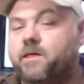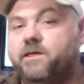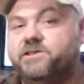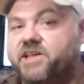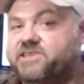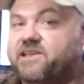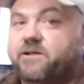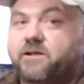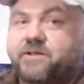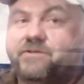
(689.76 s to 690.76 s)
Check us
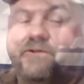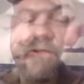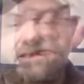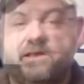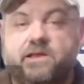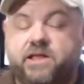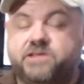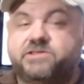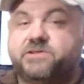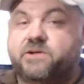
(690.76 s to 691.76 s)
out on Instagram.
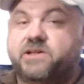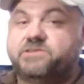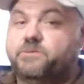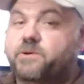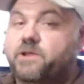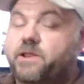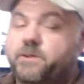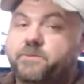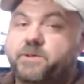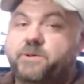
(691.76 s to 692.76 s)
Catch us across the board at
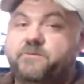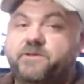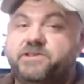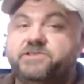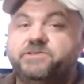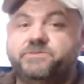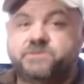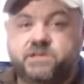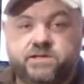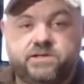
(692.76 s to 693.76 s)
Oop de Oop Fishing.
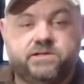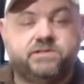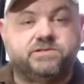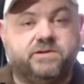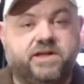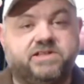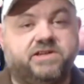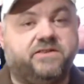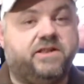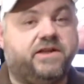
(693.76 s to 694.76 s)
So I'll catch
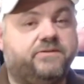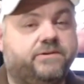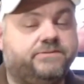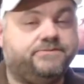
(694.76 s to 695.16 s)
you on the next one.